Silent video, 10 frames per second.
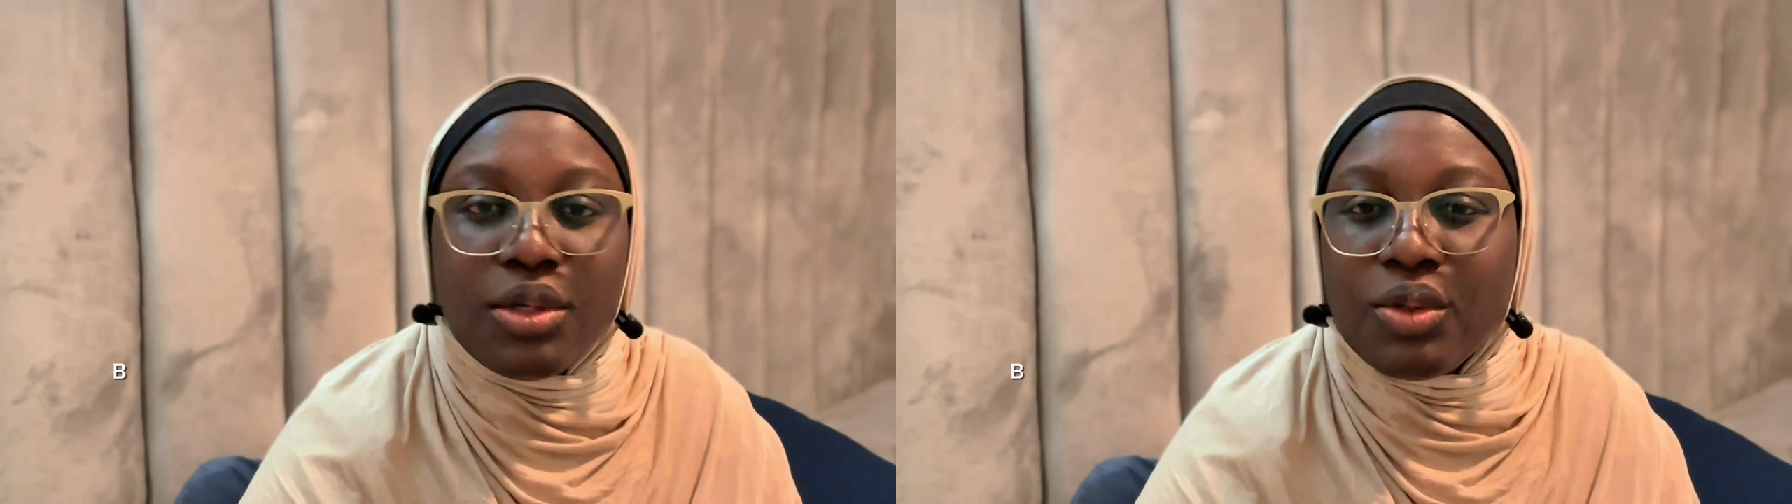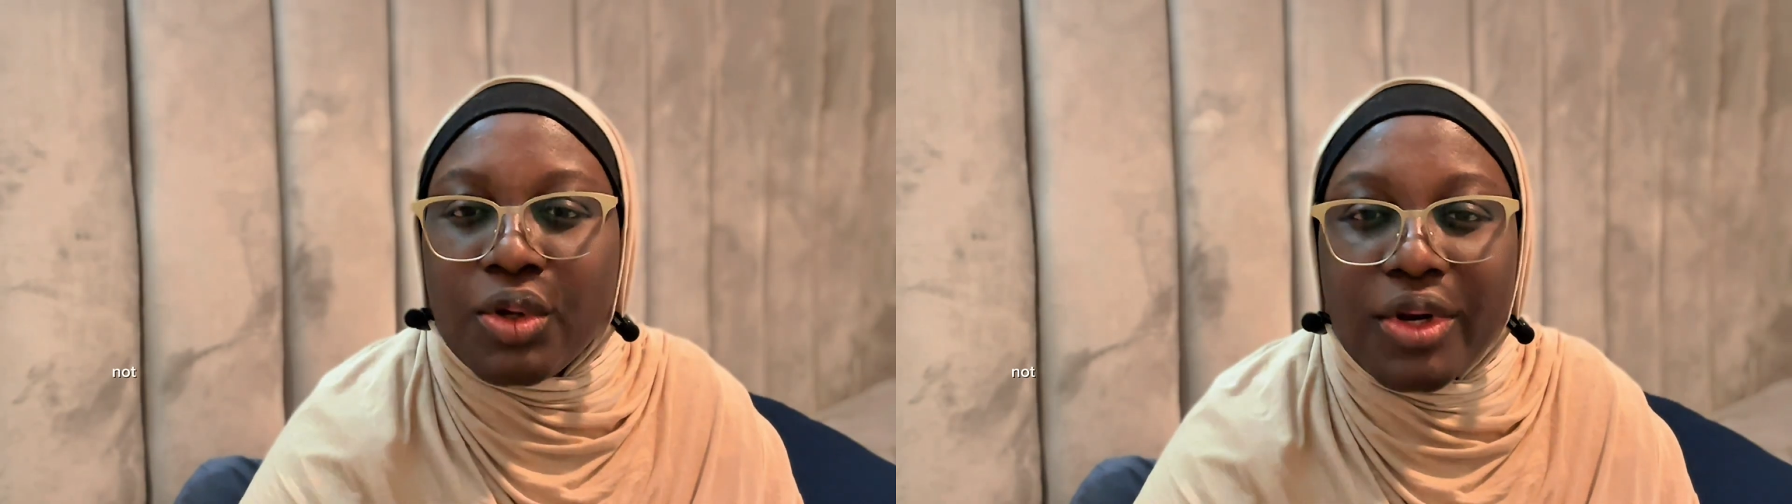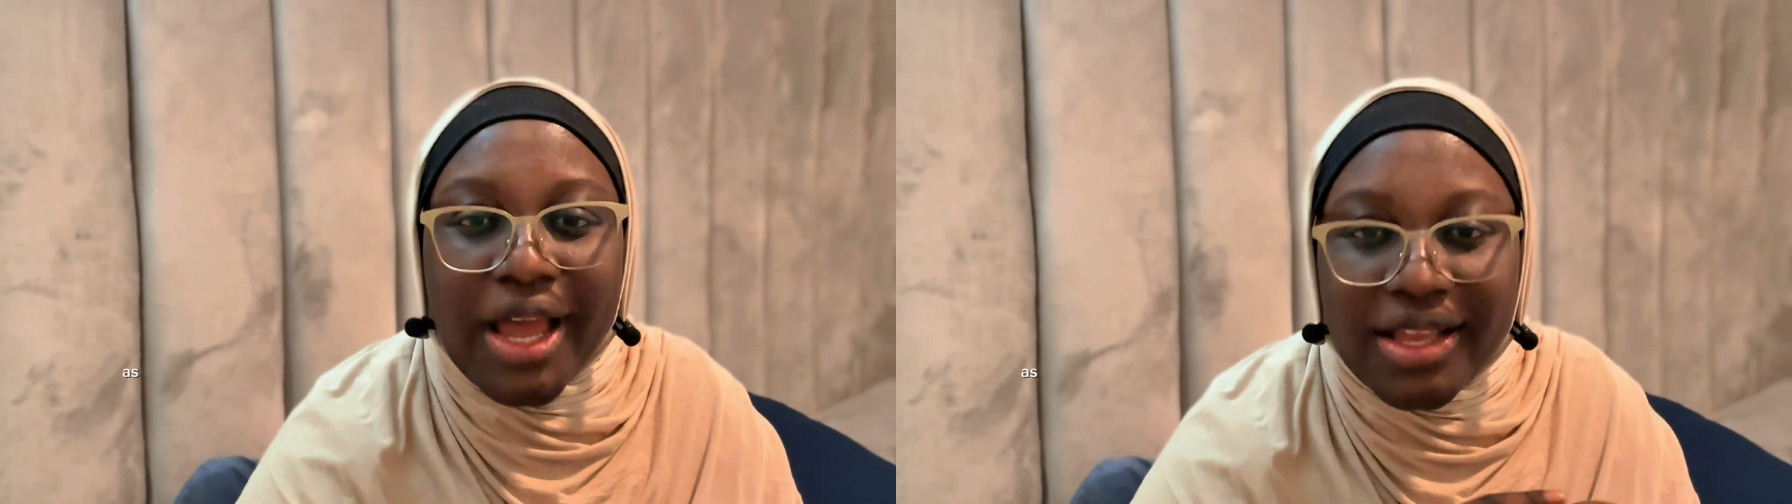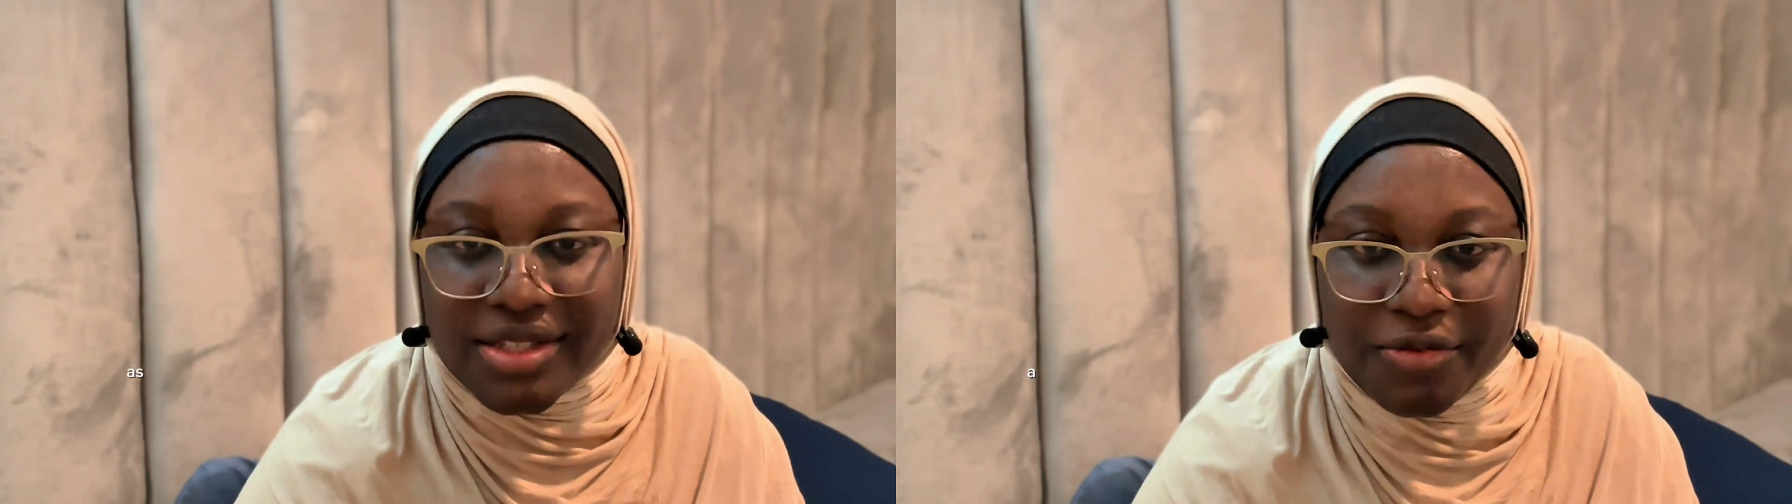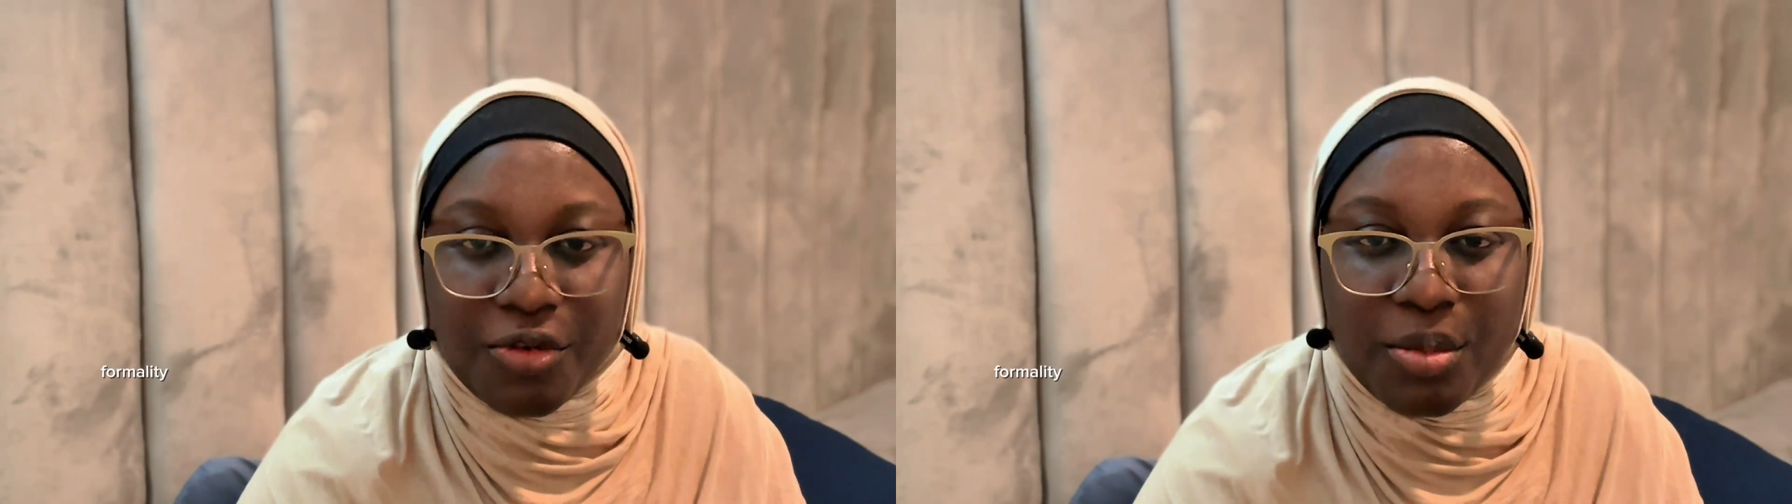not as
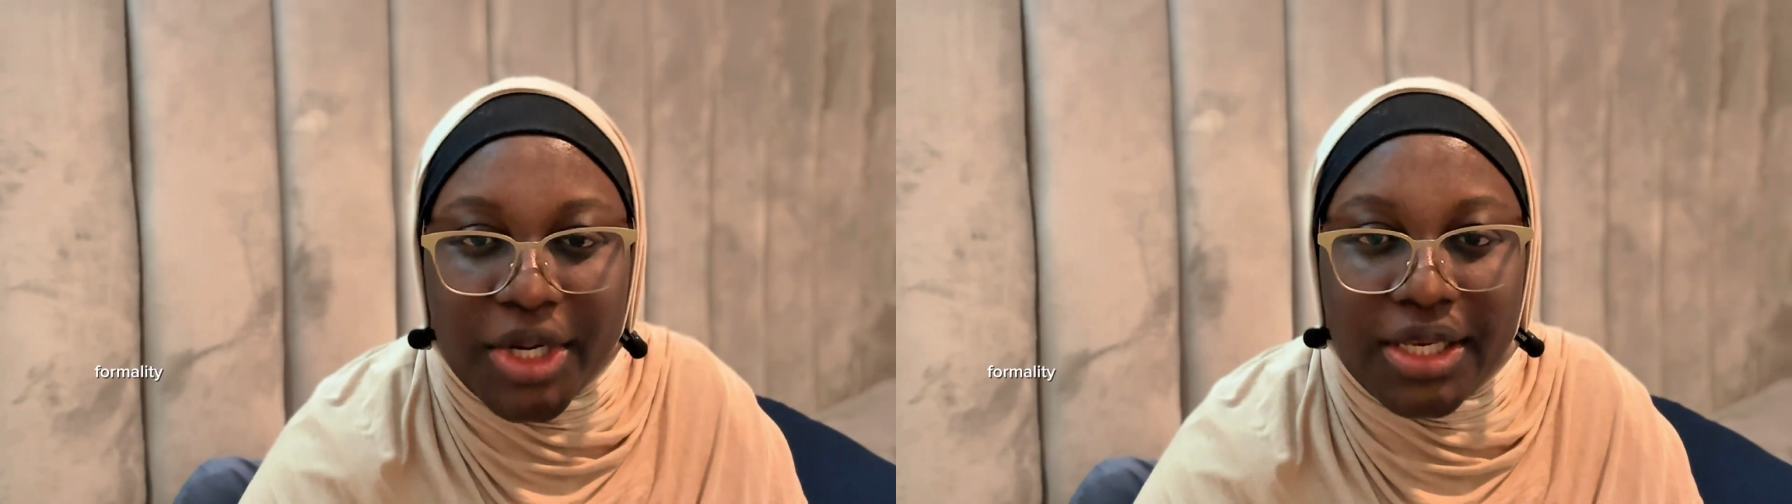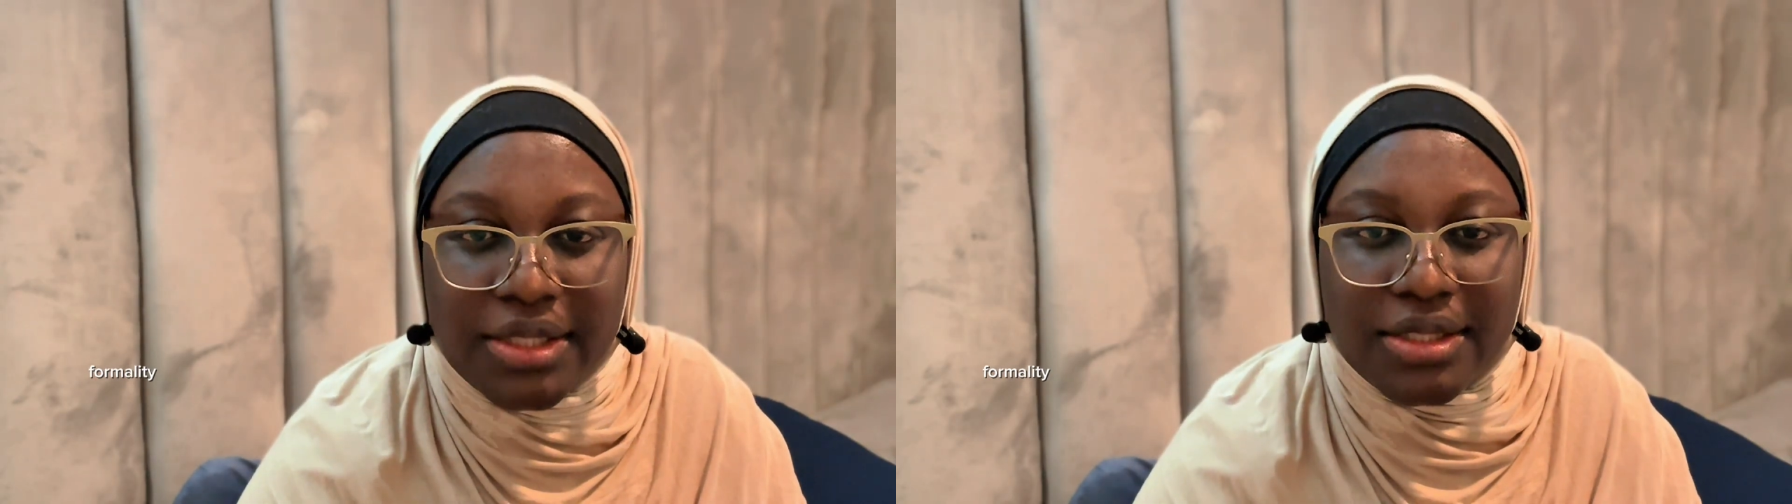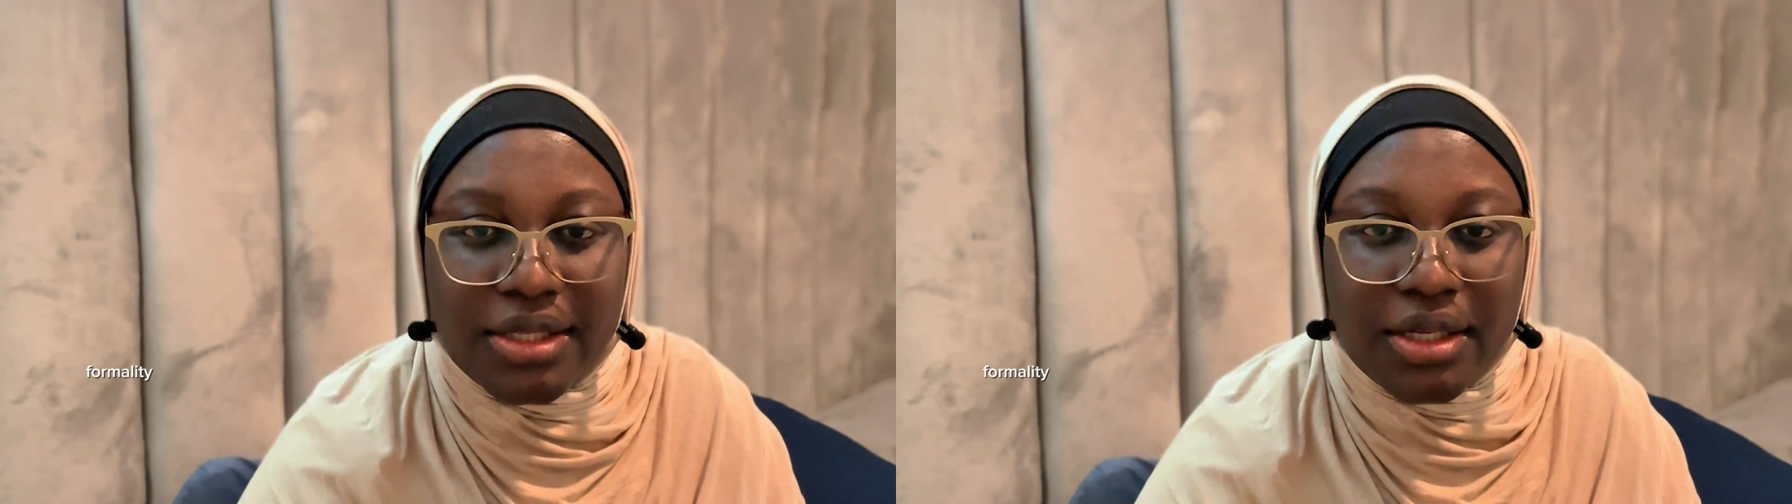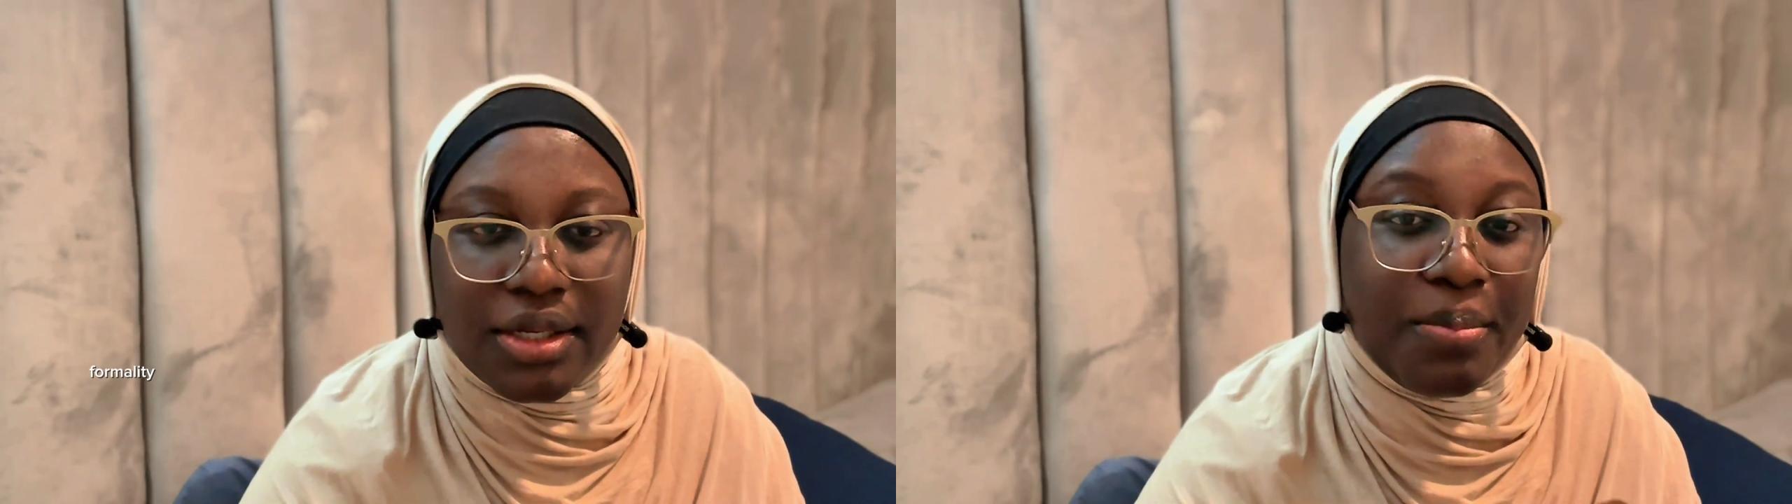a formality.